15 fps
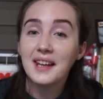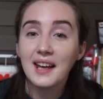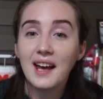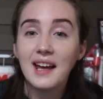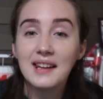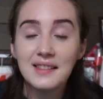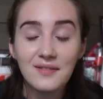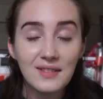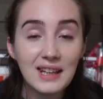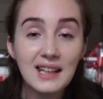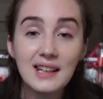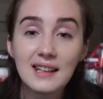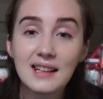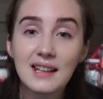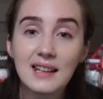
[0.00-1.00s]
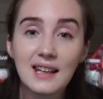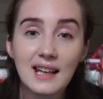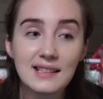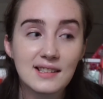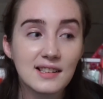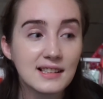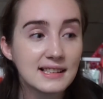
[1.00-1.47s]
I think
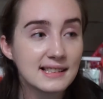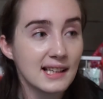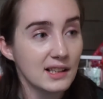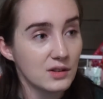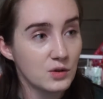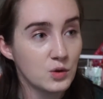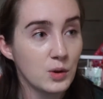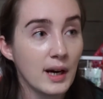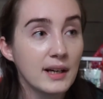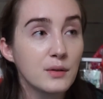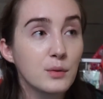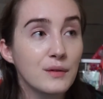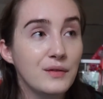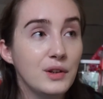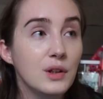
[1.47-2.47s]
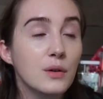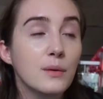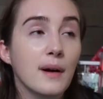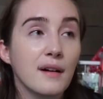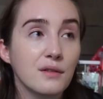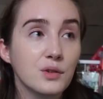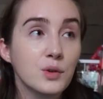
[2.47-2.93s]
as long as I try to review
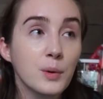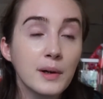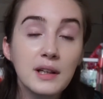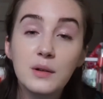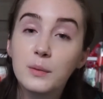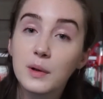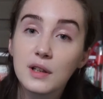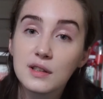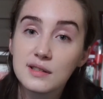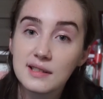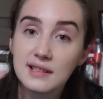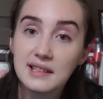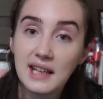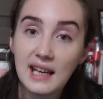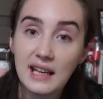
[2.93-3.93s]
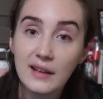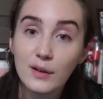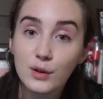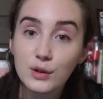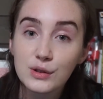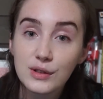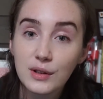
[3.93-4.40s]
around 20 words a day
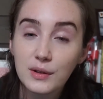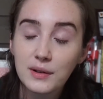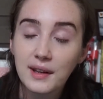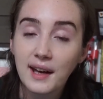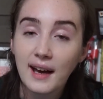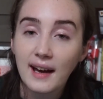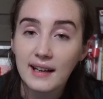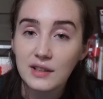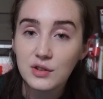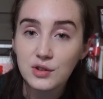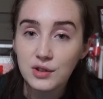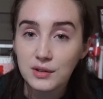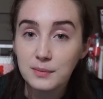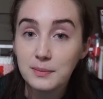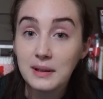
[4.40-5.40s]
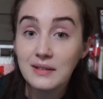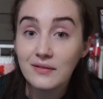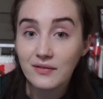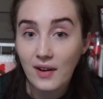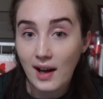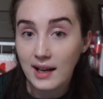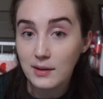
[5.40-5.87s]
or so, that I should be
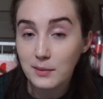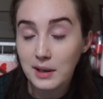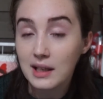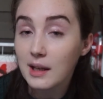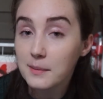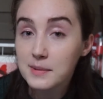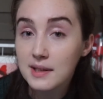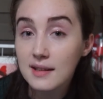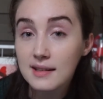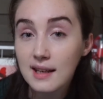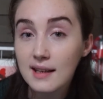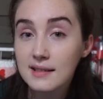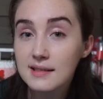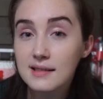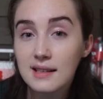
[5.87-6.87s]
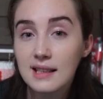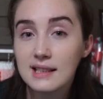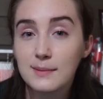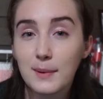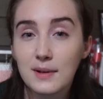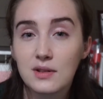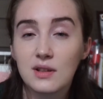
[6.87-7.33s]
fine when it comes to the test,
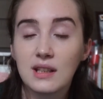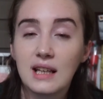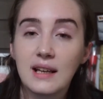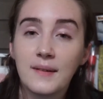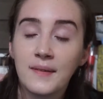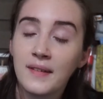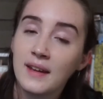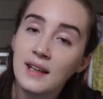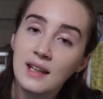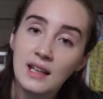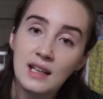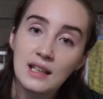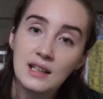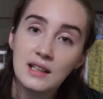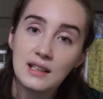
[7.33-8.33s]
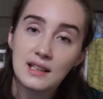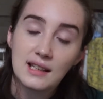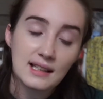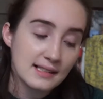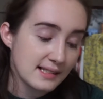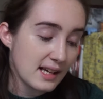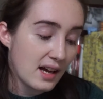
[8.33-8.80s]
especially
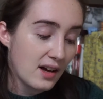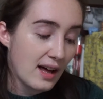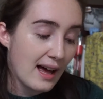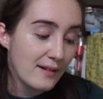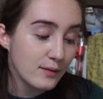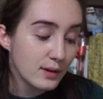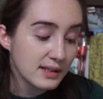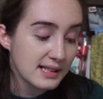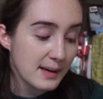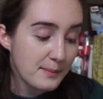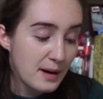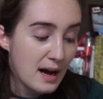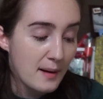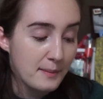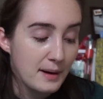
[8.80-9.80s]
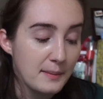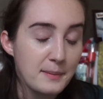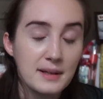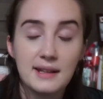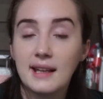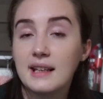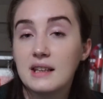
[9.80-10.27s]
because I'll have words that pop up
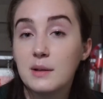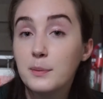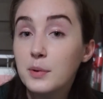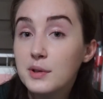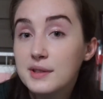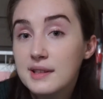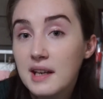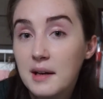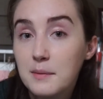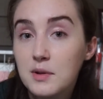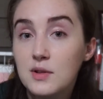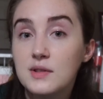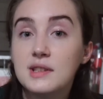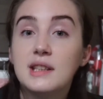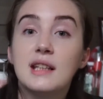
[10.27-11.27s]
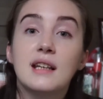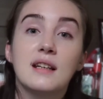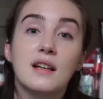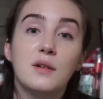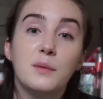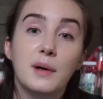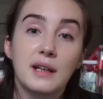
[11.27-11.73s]
in like the books that I'm using and
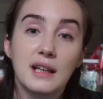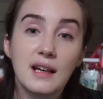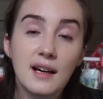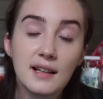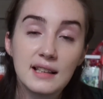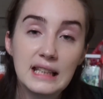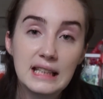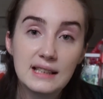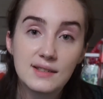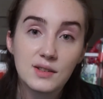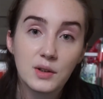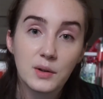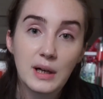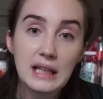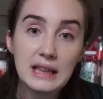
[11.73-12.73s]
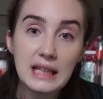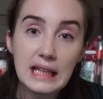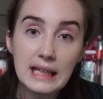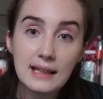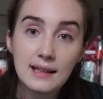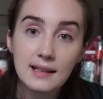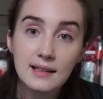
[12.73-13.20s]
on wanikani, so I
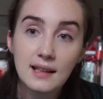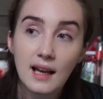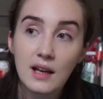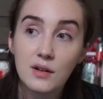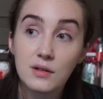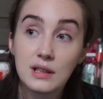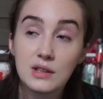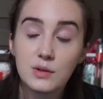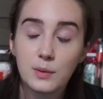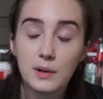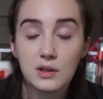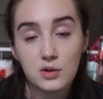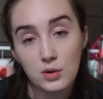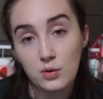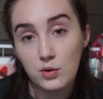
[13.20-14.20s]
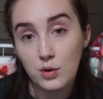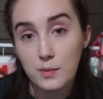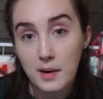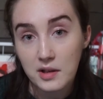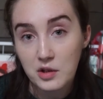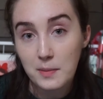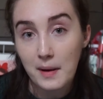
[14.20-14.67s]
think I don't need to worry too
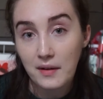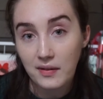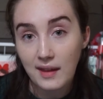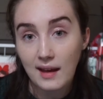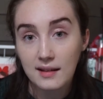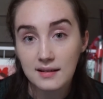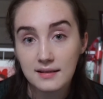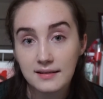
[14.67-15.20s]
much about that.